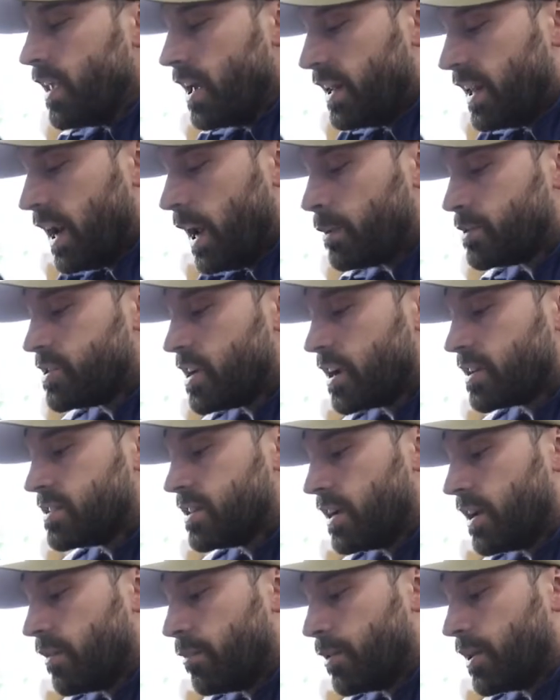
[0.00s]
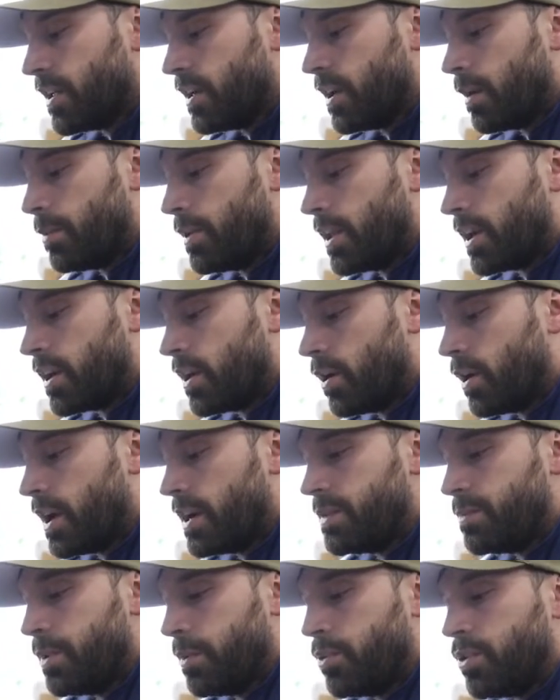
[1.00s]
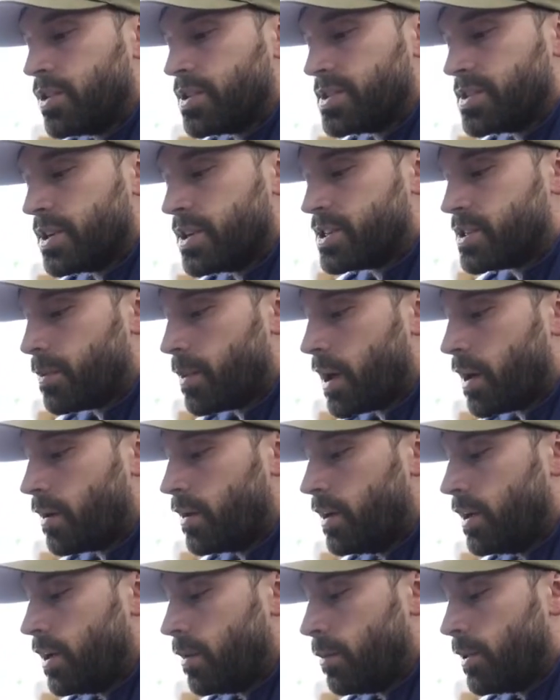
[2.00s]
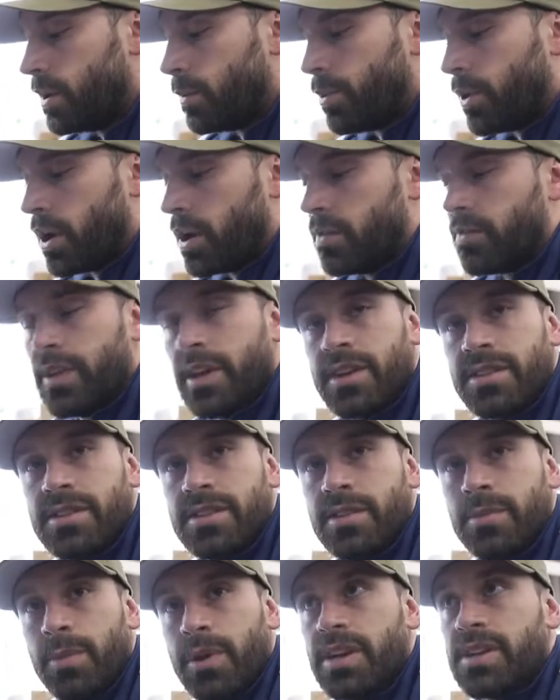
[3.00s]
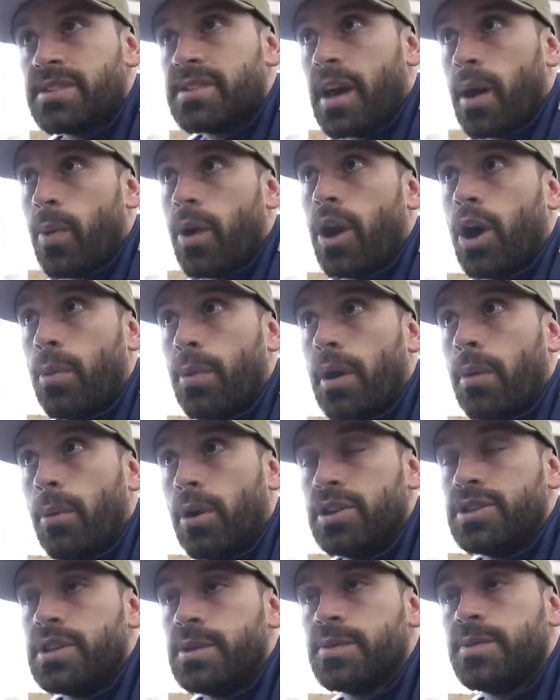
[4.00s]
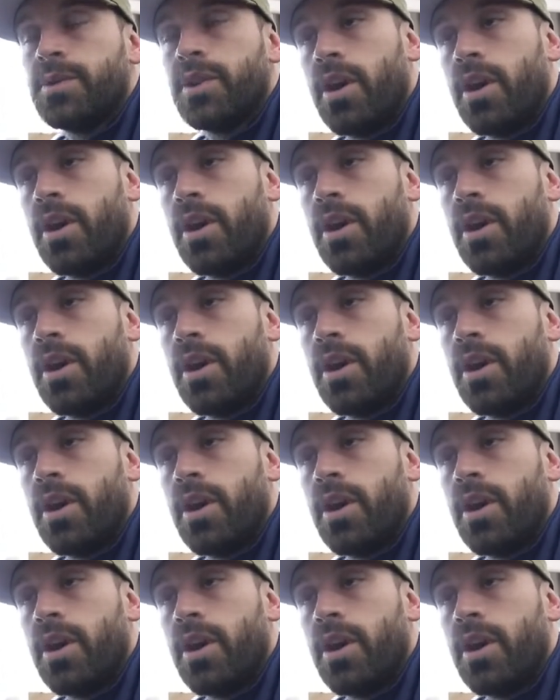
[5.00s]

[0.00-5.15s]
and then I would talk to everybody. I'd be like, yo, I need people who are serious about being a part of this because I want to open up more gyms.